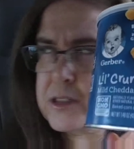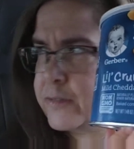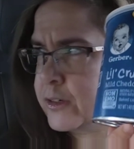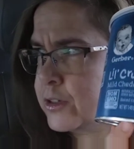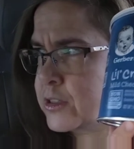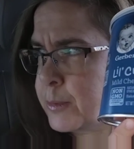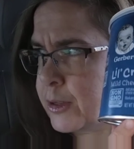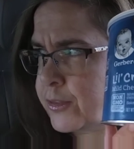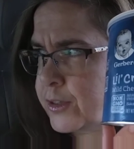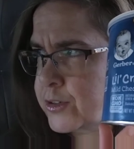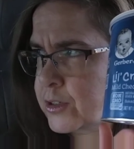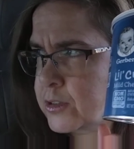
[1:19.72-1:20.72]
feelings about
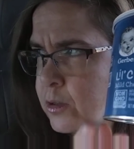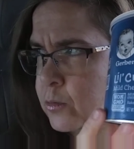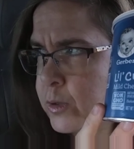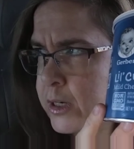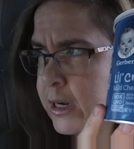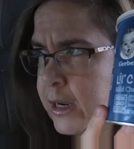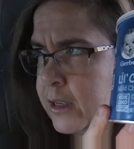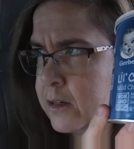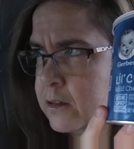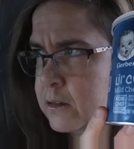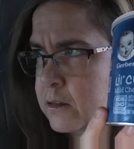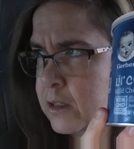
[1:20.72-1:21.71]
this, because on the one
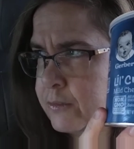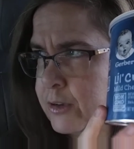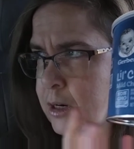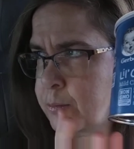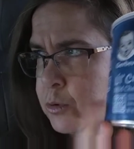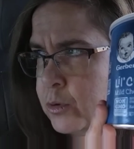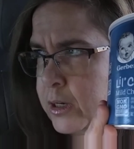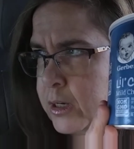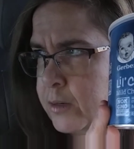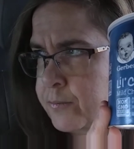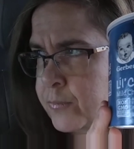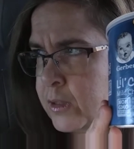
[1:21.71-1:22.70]
hand, they've got a point.
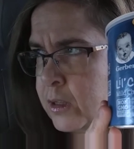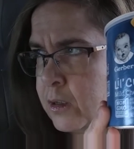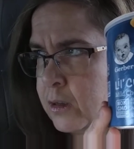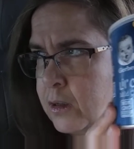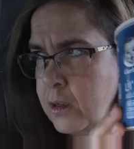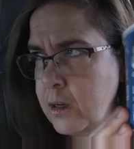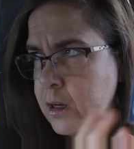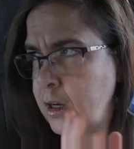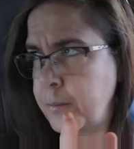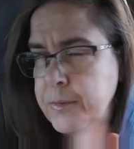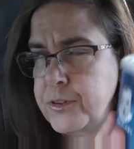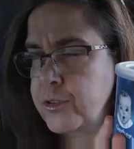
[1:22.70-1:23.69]

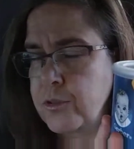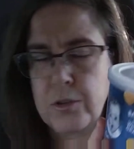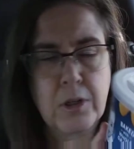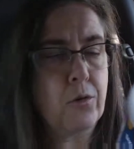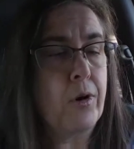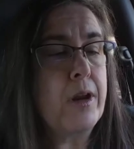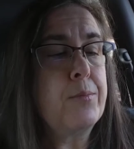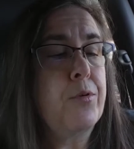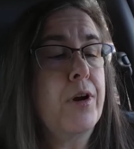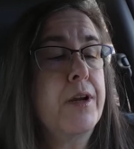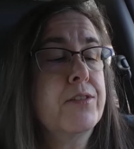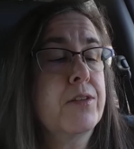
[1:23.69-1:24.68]
It's a great
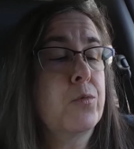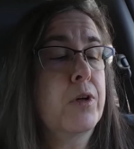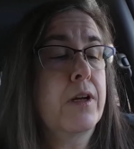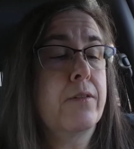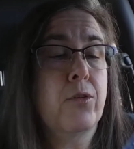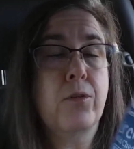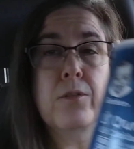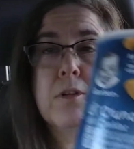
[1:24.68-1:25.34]
price and whatever, a